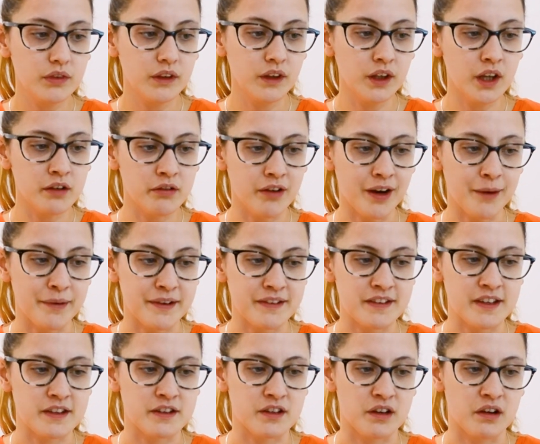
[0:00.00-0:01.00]
I rang my
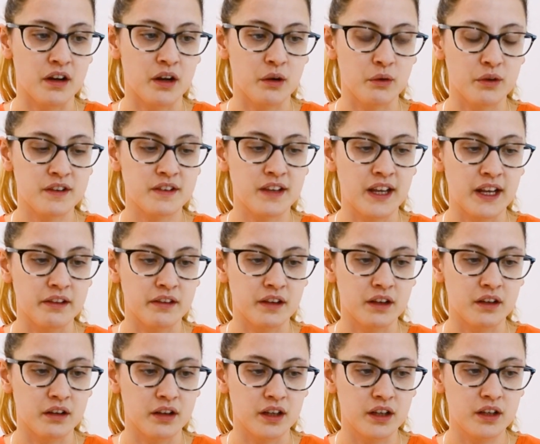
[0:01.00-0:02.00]
sister and I was saying that
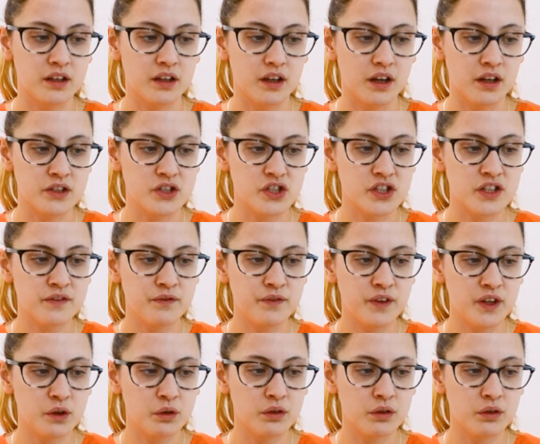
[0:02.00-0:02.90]
like, I just feel